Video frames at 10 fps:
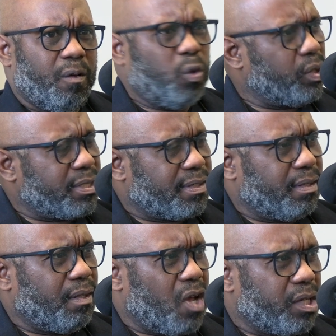oldest
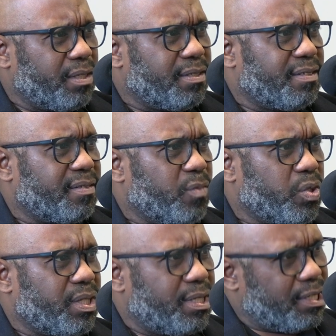and longest,
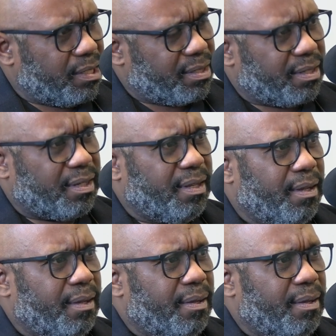most consistent